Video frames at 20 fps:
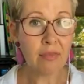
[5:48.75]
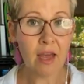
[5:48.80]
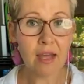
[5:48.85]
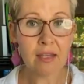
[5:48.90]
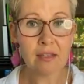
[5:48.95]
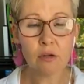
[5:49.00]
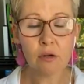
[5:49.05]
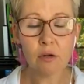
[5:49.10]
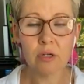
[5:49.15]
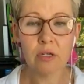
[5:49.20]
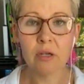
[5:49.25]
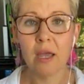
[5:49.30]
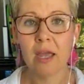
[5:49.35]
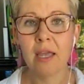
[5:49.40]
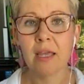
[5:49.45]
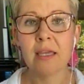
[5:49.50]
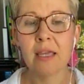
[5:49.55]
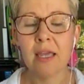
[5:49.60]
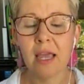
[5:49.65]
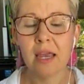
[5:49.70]
that's going
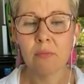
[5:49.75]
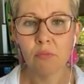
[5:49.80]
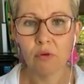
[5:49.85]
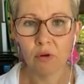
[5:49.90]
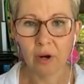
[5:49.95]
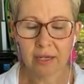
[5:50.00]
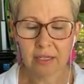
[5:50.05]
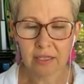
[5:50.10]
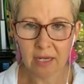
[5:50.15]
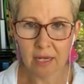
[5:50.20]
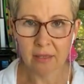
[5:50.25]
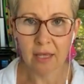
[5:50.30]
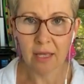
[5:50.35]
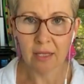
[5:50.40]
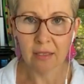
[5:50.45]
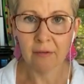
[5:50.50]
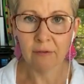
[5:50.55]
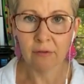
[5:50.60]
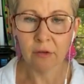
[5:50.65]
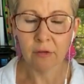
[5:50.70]
to again break down
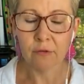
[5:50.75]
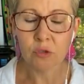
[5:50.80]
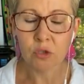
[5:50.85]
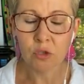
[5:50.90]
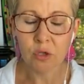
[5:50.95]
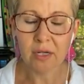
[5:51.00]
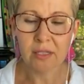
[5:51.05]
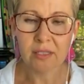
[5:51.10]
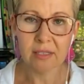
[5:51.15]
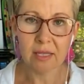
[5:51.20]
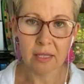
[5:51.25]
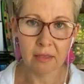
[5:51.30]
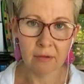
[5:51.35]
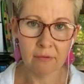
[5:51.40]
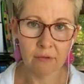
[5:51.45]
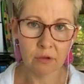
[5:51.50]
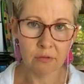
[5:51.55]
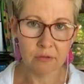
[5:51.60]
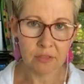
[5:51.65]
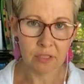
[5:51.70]
that level of trust, that
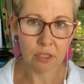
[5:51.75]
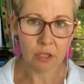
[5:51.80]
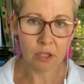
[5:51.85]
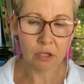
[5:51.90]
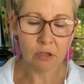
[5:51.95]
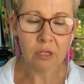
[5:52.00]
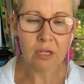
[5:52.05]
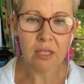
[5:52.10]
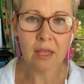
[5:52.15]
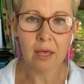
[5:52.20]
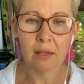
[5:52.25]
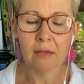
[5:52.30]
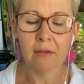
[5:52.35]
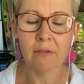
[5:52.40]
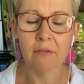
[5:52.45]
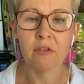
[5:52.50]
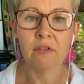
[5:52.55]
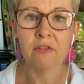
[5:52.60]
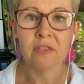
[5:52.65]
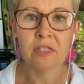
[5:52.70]
level of security, that
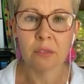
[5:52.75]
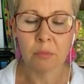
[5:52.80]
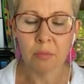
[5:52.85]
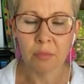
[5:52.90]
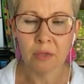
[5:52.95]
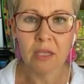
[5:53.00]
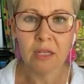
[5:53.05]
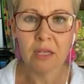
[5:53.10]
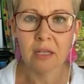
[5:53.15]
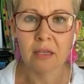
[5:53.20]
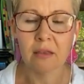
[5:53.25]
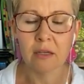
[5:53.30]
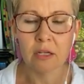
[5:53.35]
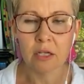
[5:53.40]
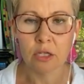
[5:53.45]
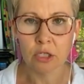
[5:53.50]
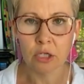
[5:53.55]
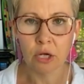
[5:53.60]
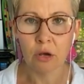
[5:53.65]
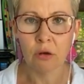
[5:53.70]
level of stability
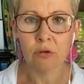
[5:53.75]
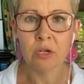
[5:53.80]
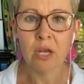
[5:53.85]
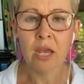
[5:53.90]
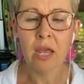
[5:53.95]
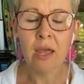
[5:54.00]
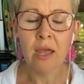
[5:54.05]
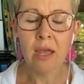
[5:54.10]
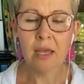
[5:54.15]
that your child